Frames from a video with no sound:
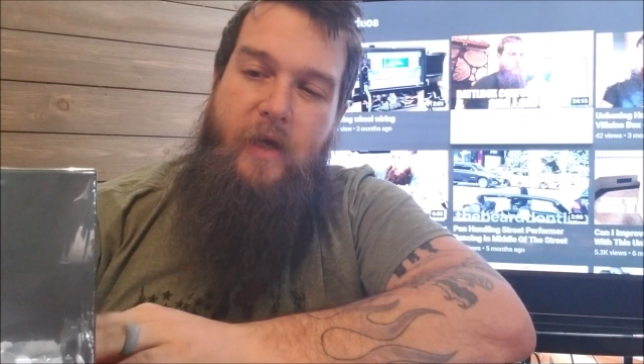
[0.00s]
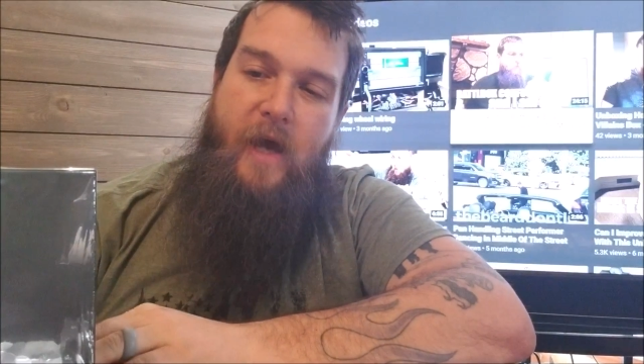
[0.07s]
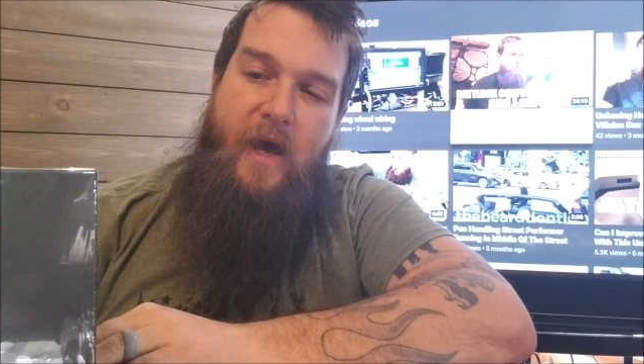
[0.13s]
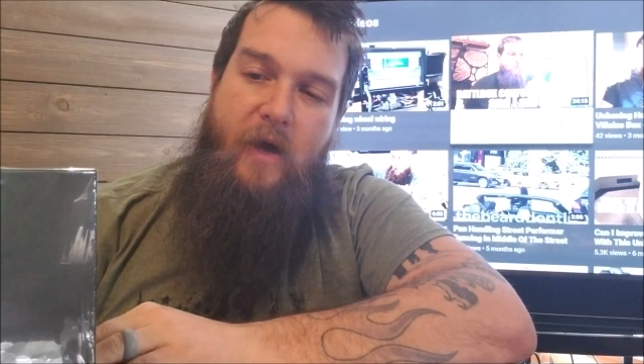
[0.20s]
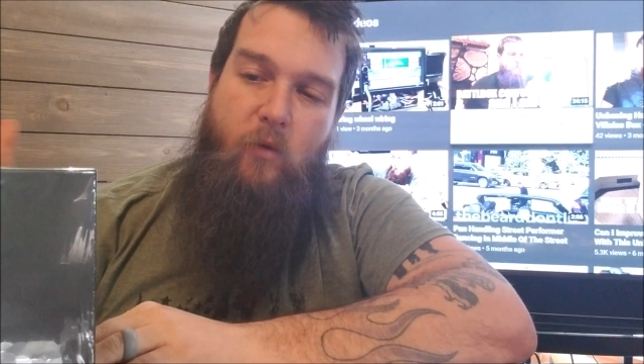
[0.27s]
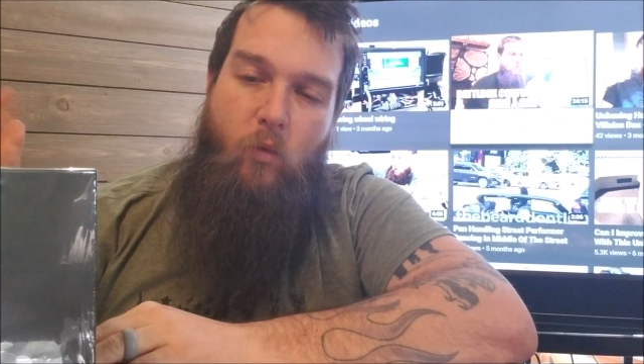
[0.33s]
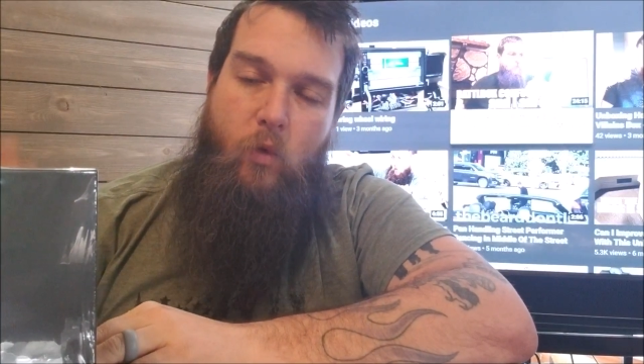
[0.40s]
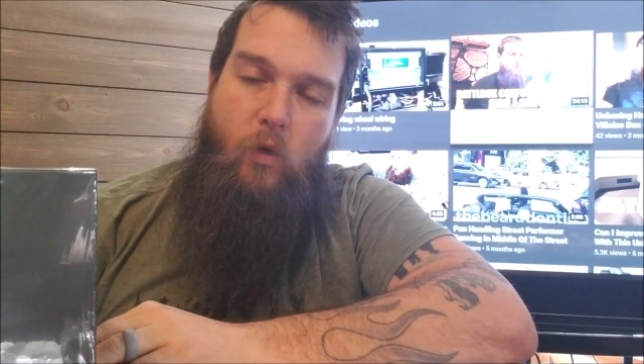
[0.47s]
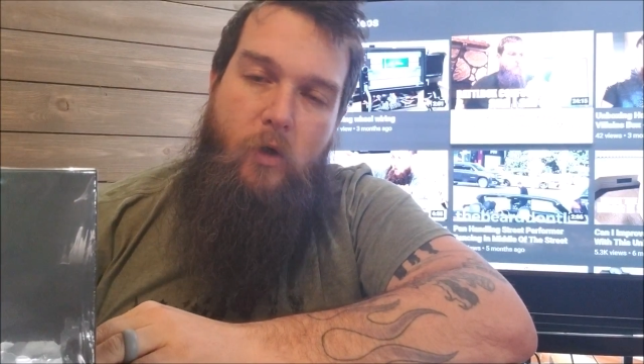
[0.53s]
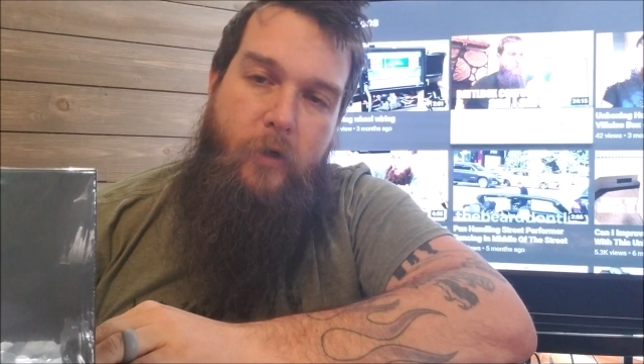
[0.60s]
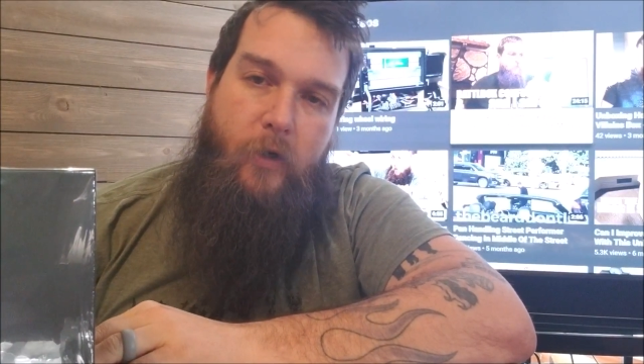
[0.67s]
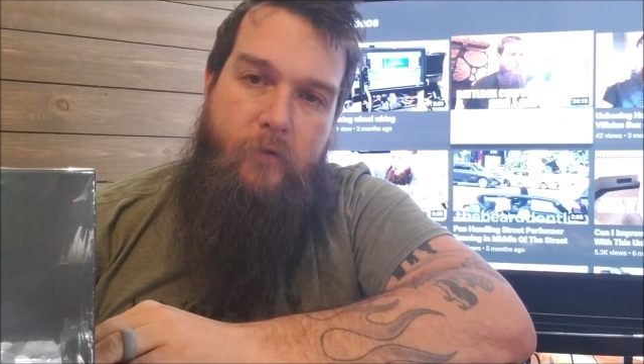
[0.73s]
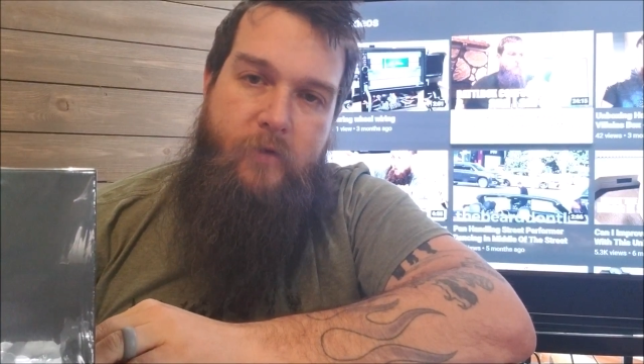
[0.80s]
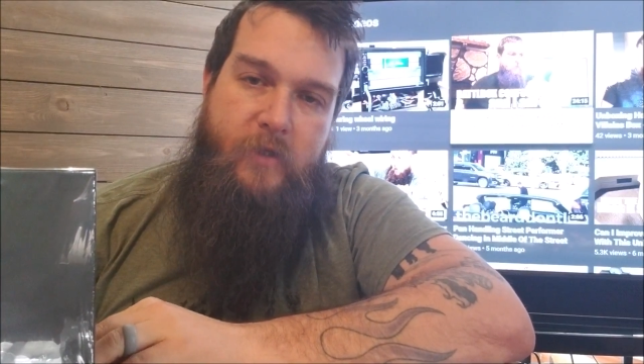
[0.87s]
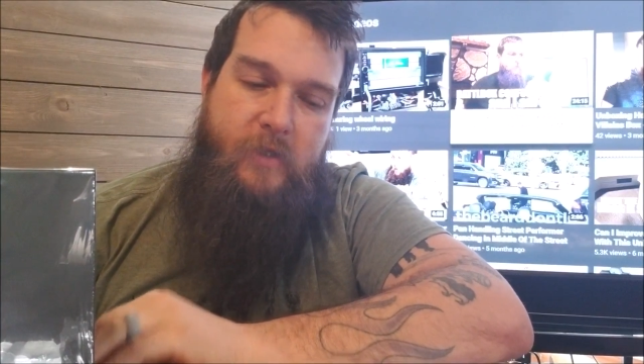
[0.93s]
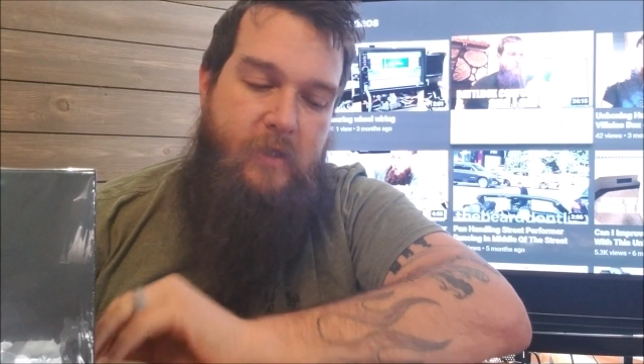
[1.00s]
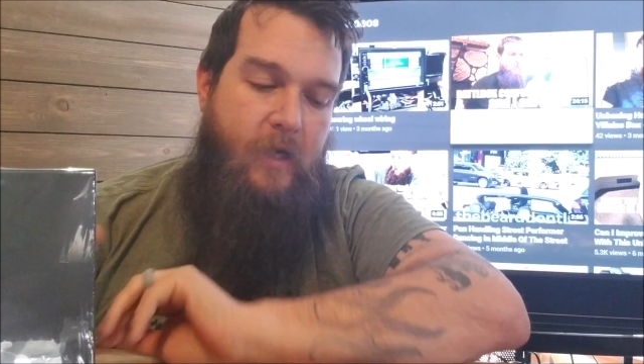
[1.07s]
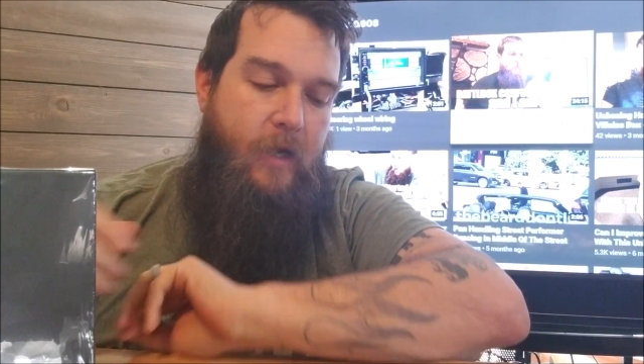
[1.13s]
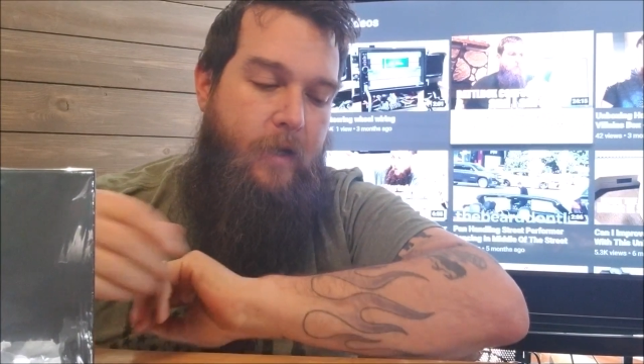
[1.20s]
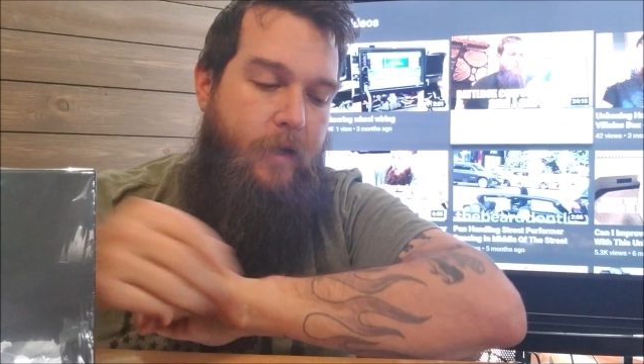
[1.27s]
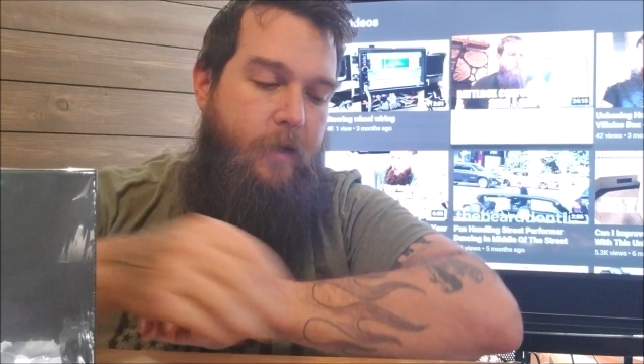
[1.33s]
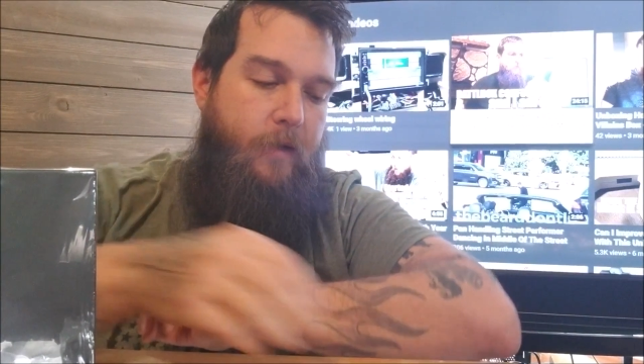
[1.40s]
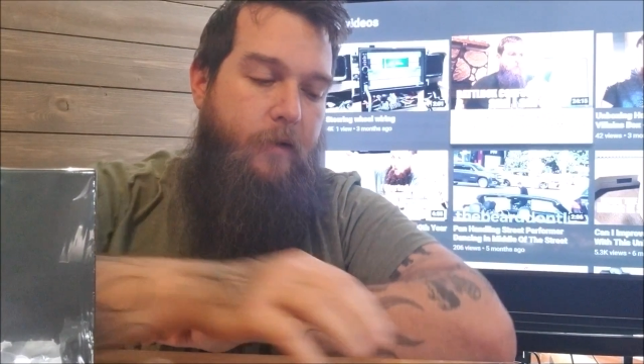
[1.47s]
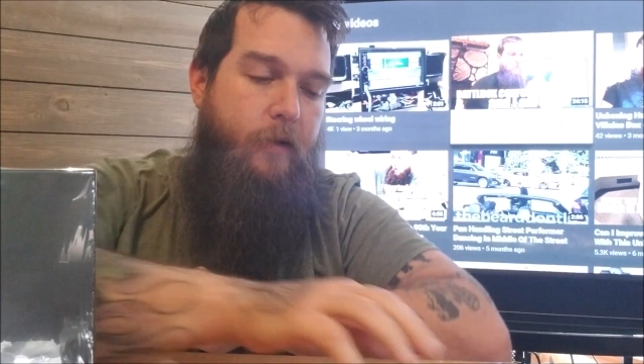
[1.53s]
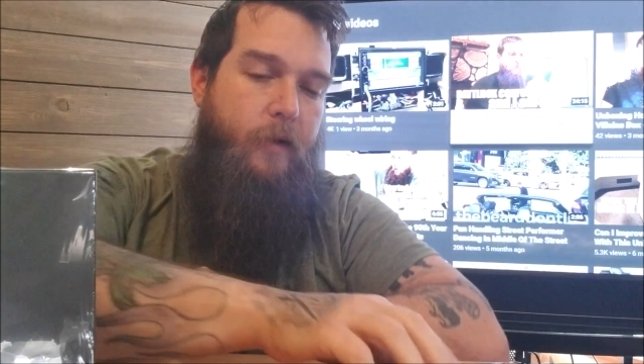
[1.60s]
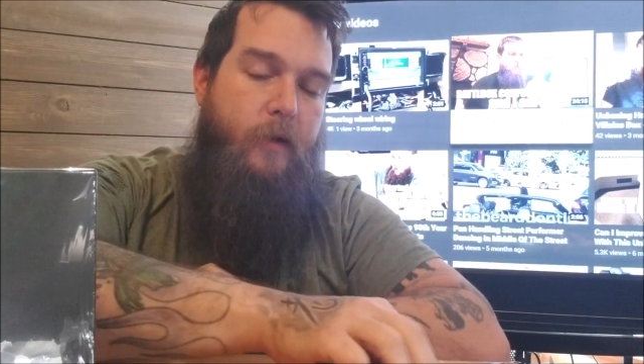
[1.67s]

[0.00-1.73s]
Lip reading: had wood on the side,